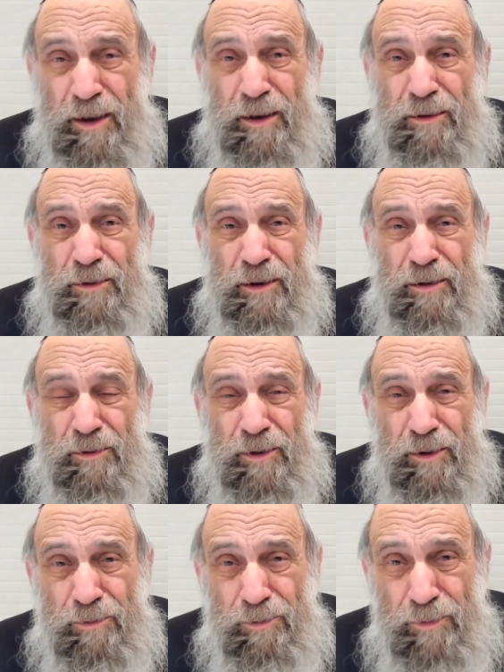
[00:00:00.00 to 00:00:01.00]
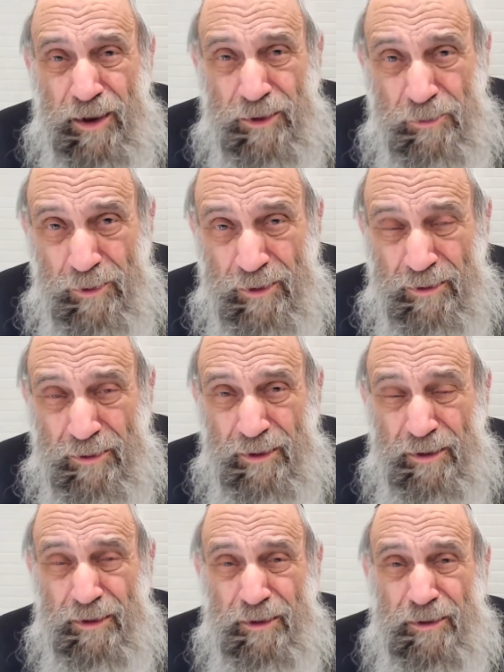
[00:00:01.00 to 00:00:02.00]
and
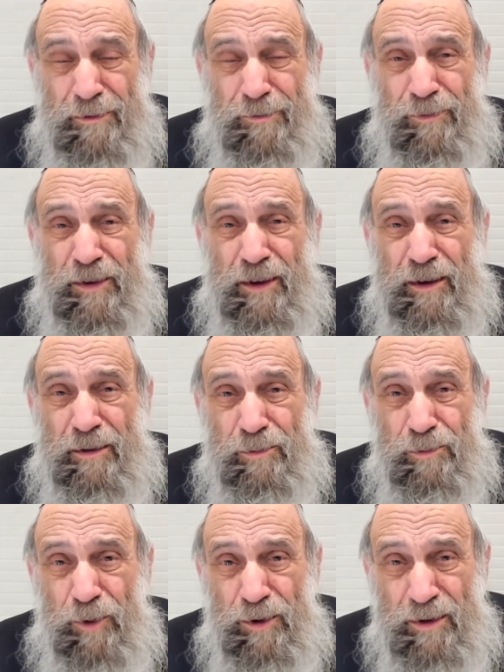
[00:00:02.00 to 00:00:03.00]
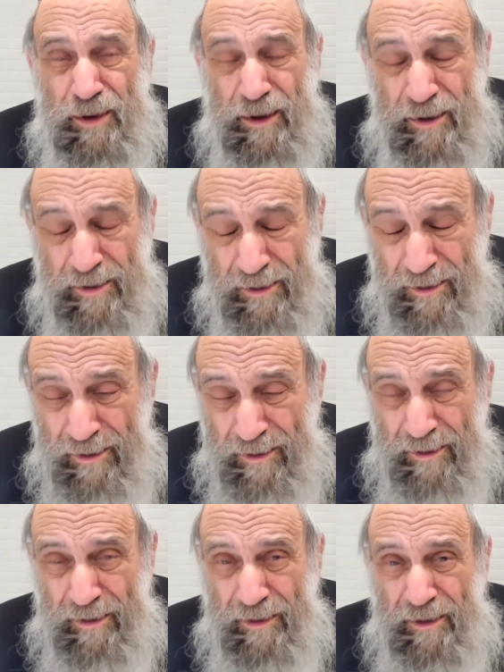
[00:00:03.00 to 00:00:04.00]
manual and mundane
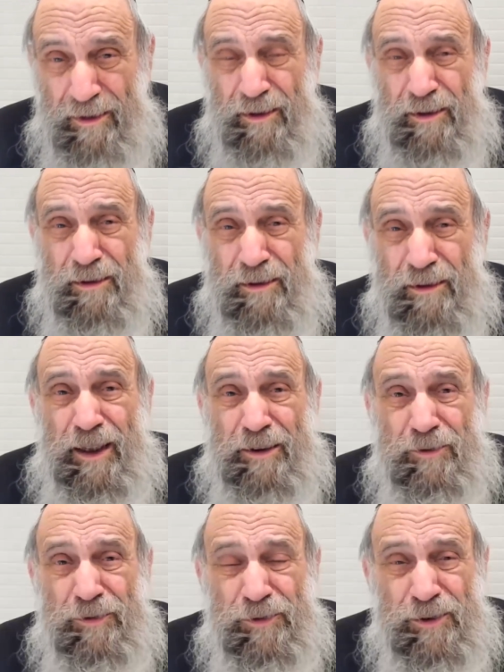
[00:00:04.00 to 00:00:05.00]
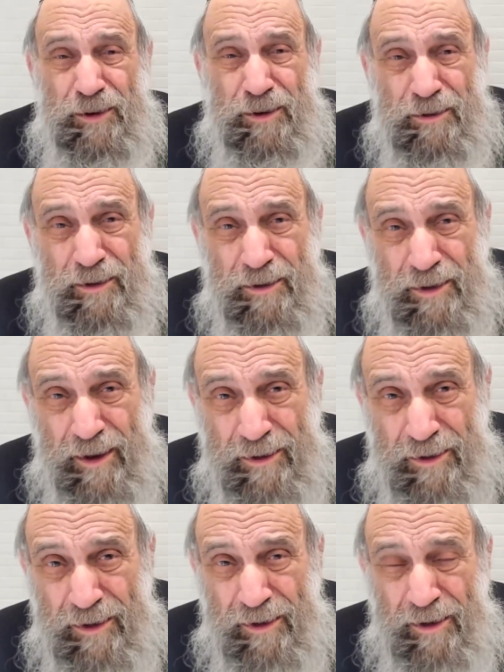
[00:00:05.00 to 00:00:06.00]
life
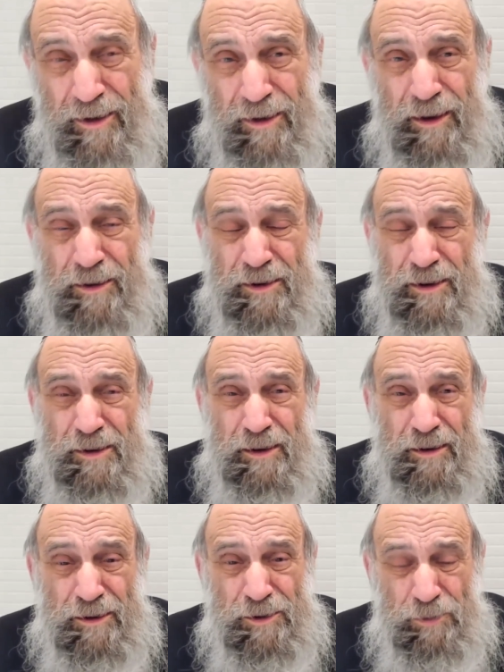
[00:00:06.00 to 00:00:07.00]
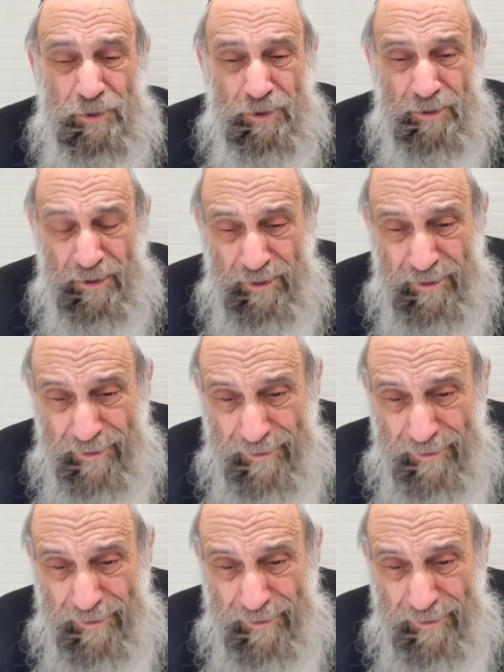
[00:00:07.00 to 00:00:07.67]
that exists in this world,